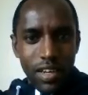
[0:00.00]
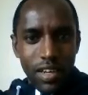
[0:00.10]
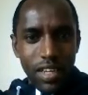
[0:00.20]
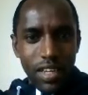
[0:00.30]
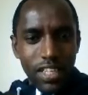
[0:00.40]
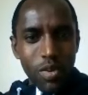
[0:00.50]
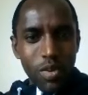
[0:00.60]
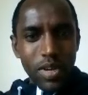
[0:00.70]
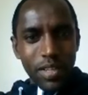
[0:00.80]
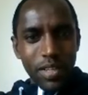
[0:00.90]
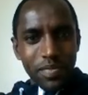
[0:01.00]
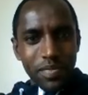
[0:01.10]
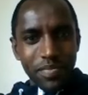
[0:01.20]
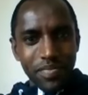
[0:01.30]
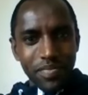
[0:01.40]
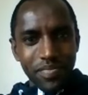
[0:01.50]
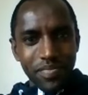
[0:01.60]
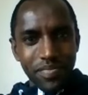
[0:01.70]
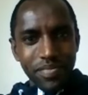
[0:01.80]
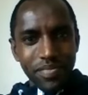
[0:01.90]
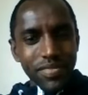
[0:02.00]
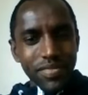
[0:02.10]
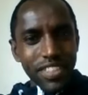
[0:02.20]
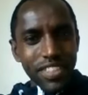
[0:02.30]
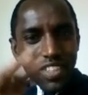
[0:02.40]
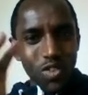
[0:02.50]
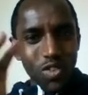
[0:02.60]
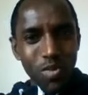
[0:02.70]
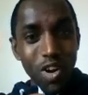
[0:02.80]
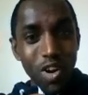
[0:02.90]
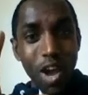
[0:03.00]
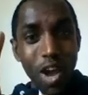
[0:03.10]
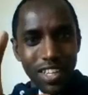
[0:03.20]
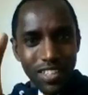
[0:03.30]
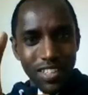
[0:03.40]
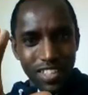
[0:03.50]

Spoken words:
and then you pray. Tomorrow I will